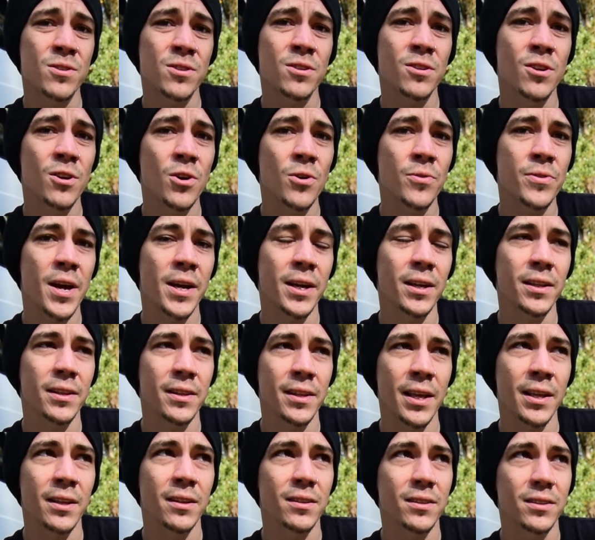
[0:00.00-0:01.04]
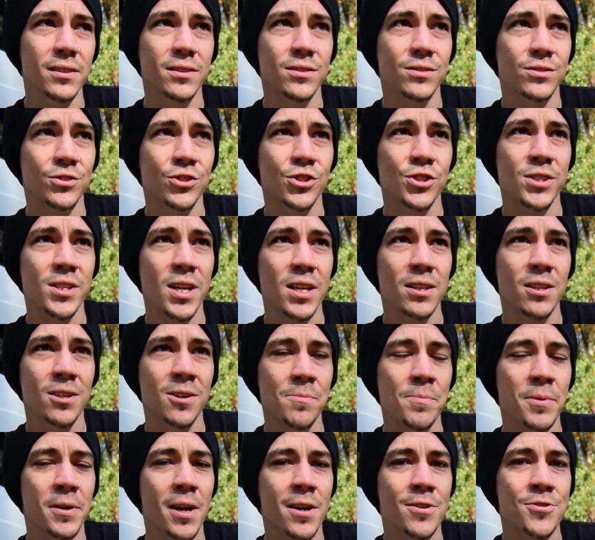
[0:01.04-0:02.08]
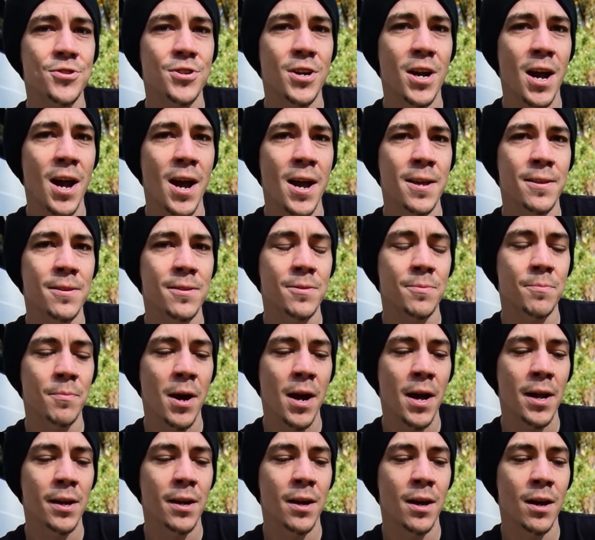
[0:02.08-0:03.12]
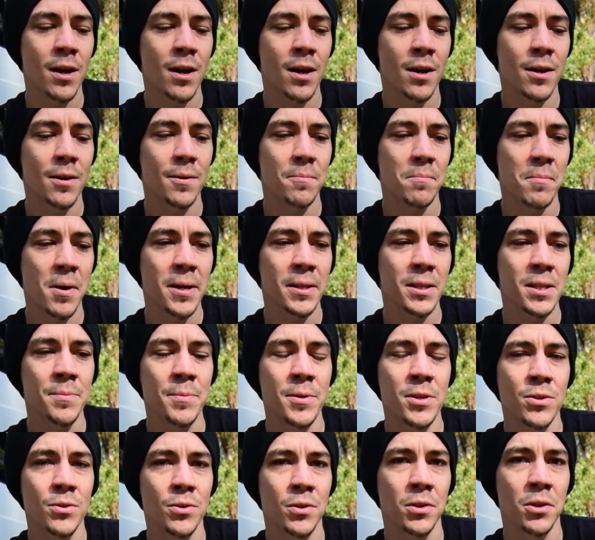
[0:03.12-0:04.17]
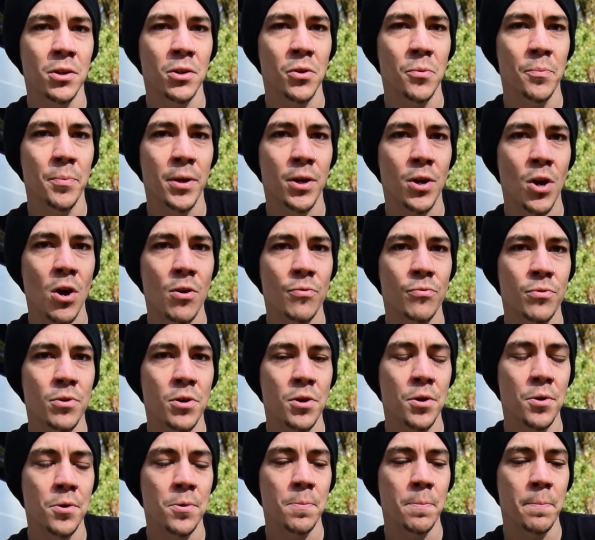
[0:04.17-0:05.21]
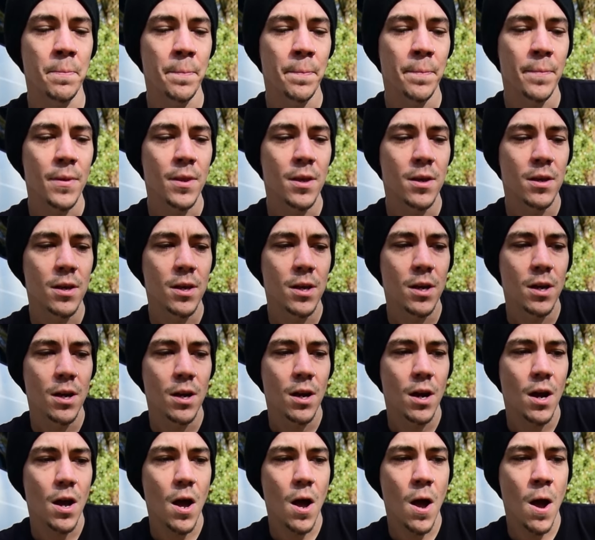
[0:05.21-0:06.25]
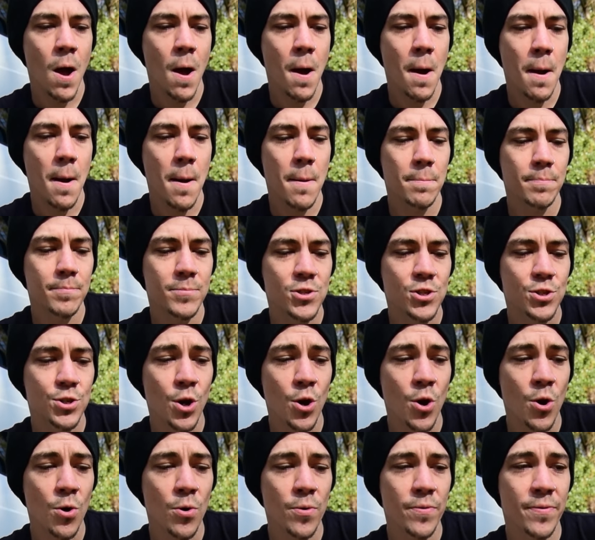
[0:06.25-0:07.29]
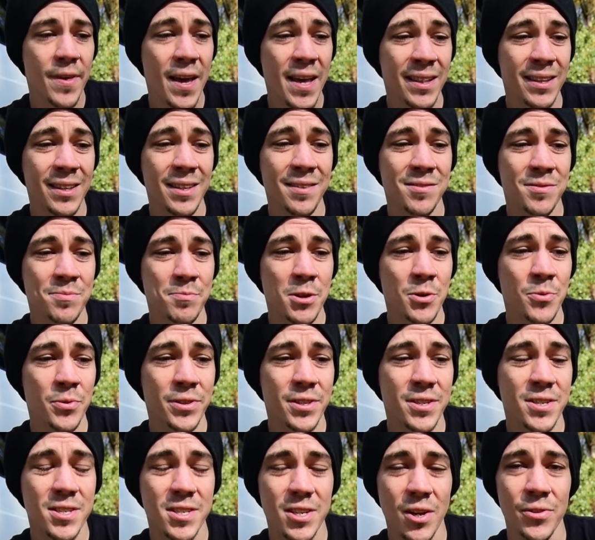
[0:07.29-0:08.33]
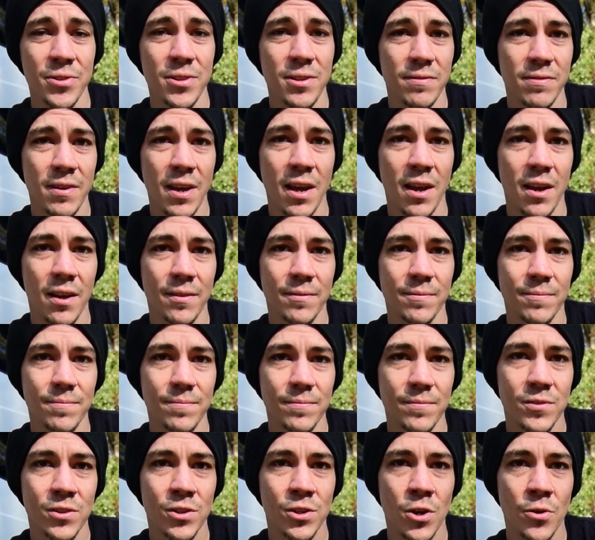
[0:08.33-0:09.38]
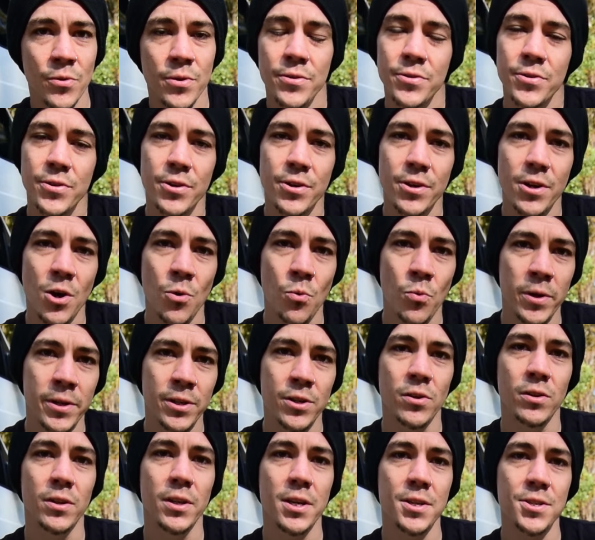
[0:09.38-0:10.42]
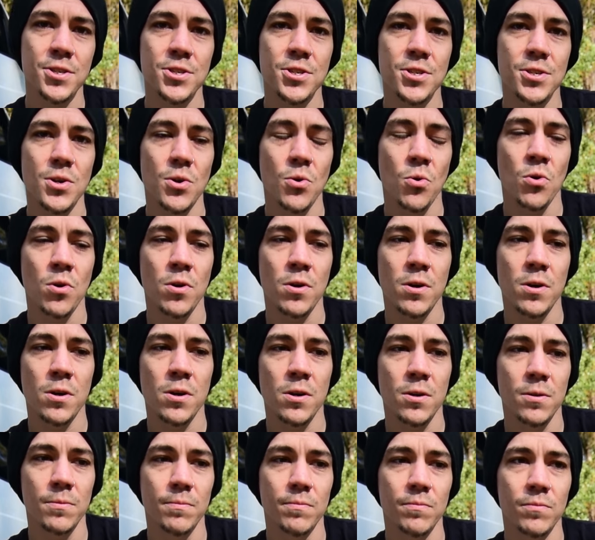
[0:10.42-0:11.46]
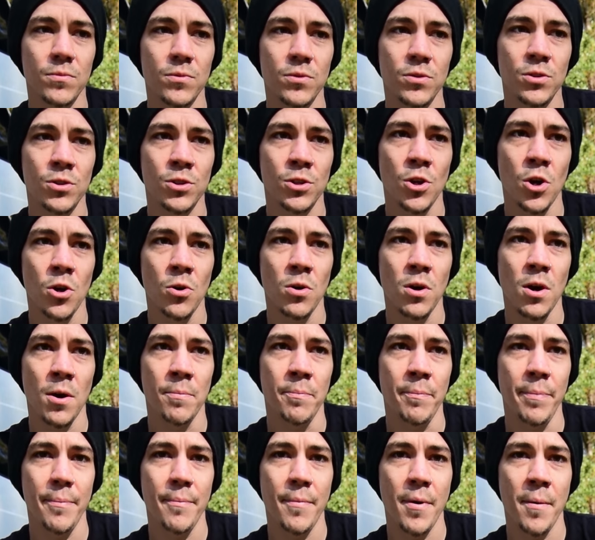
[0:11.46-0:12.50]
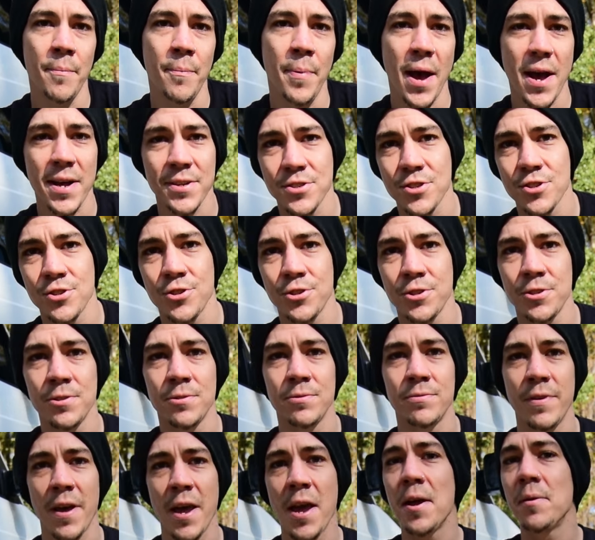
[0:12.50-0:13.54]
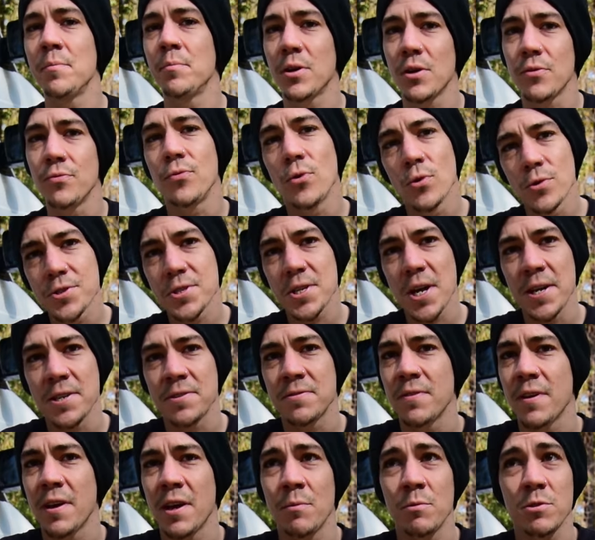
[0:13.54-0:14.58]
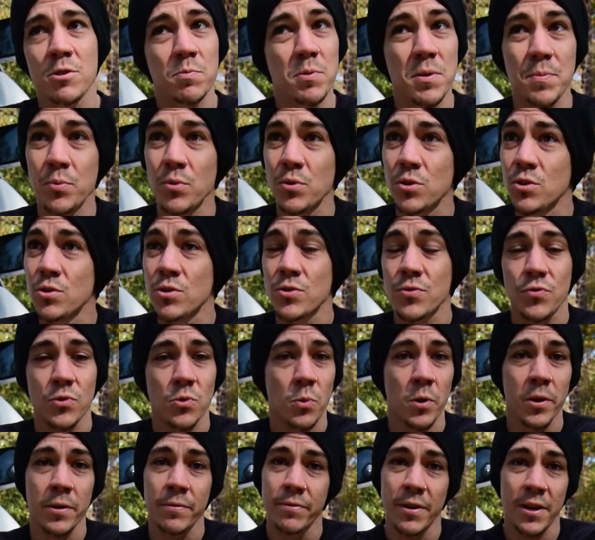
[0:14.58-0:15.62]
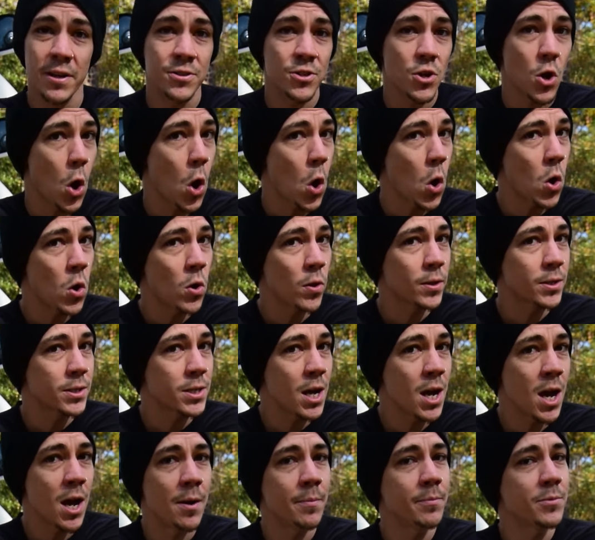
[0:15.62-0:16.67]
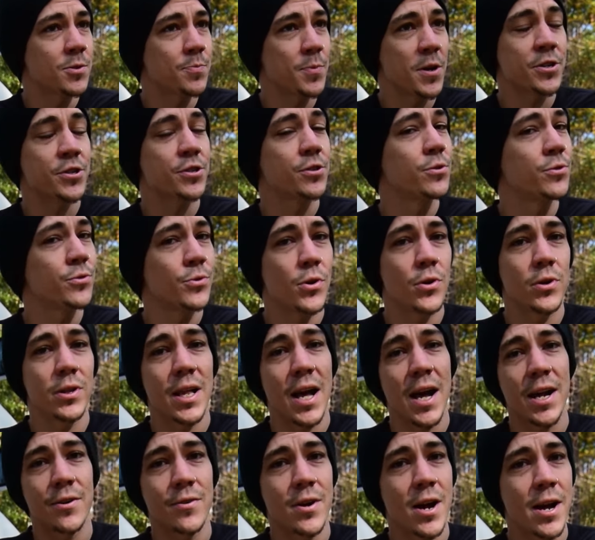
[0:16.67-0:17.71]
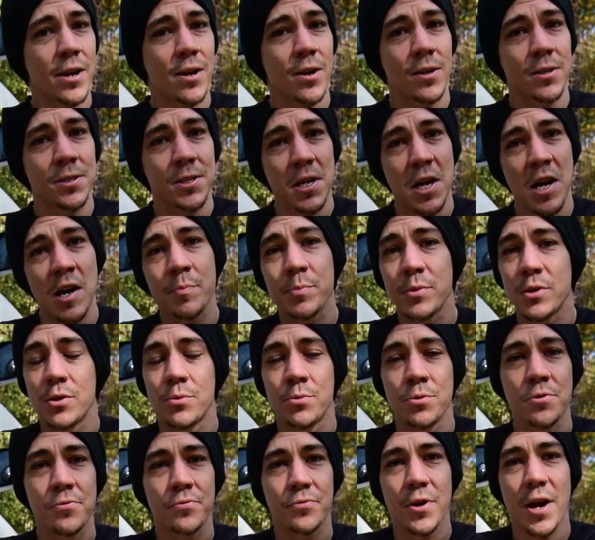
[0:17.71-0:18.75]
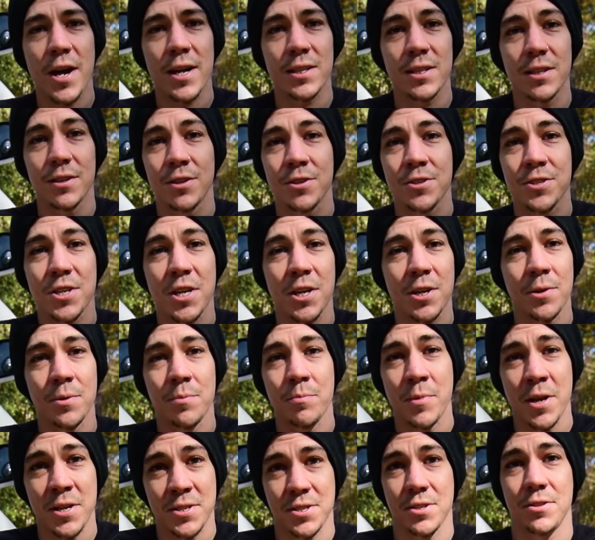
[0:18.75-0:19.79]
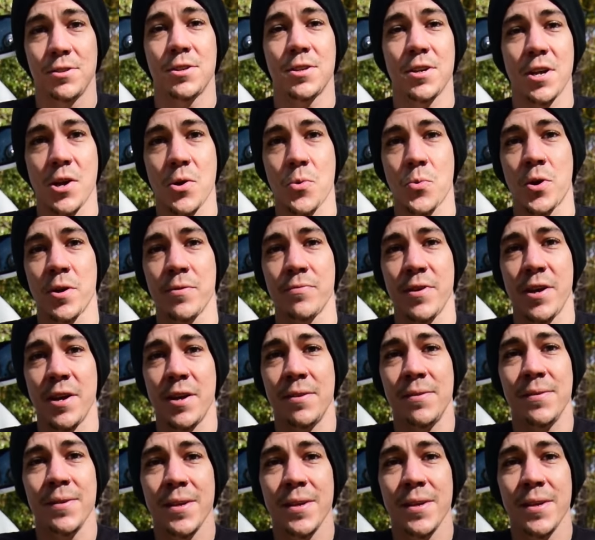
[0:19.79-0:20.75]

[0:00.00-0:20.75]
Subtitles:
You know, that just that little bit extra height might limit you a little bit off road. So that leaves me with a stealthy van. You know, either a windowless or, you know, a passenger van, but a full-size van, which people use for work vans all the time. Especially you throw a ladder rack on top or a roof rack that makes it look like a work van.